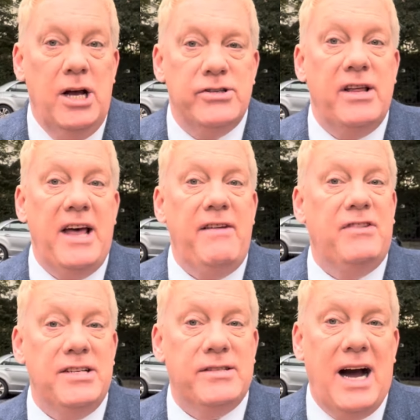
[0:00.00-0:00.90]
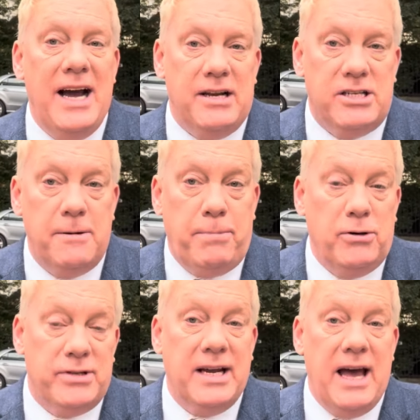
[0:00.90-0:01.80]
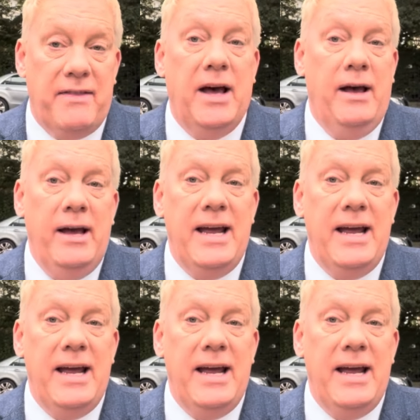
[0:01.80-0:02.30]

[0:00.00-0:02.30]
So they've decided to put together,